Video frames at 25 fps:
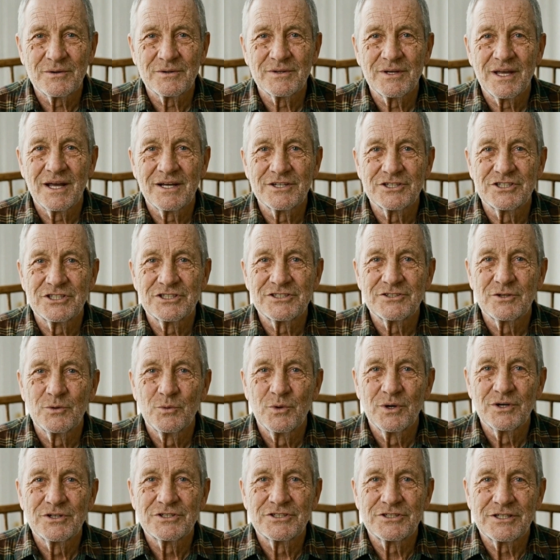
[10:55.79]
not just the
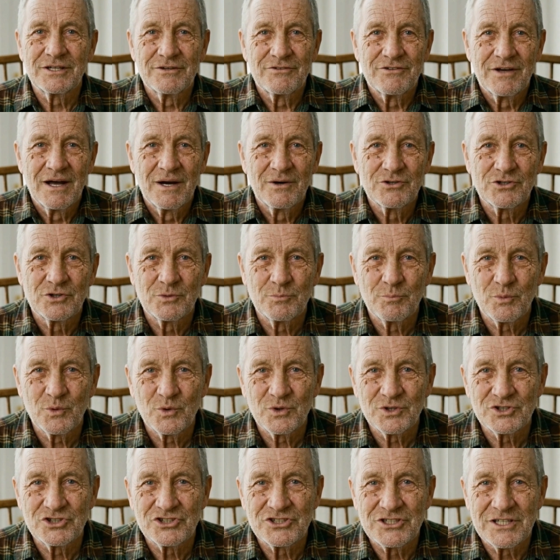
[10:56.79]
ones that found your
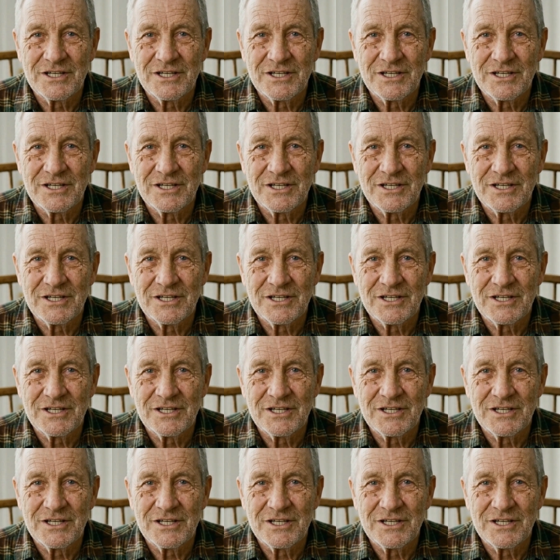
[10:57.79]
porch